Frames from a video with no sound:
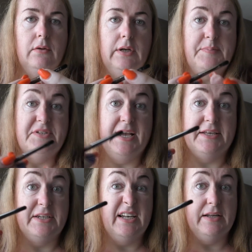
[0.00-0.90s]

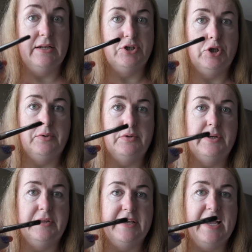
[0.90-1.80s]
lipsticks. And I'll show you
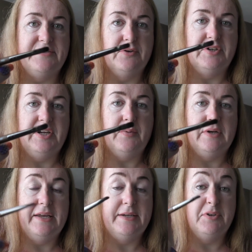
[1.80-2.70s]
the Kat Von D
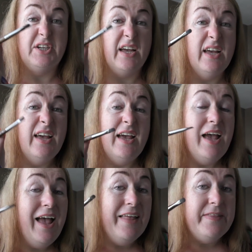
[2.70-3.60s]
one later,
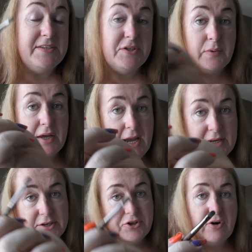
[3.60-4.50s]

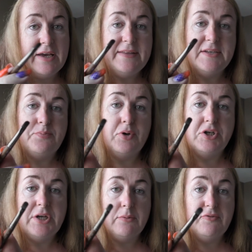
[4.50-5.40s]
I tried this
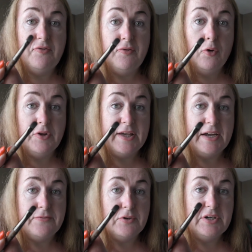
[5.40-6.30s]
brush out for the
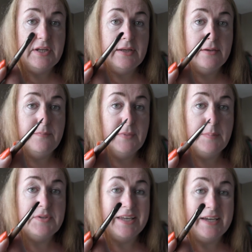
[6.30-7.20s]
Kat Von D
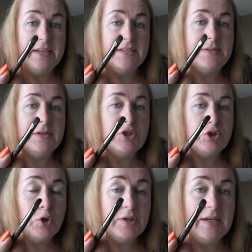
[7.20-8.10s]
lipstick, and it's
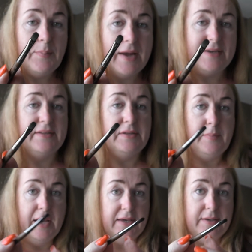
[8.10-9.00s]
certainly better than the
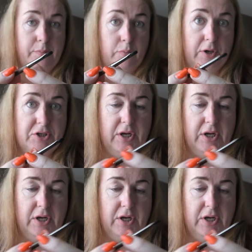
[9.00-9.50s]
MAC brush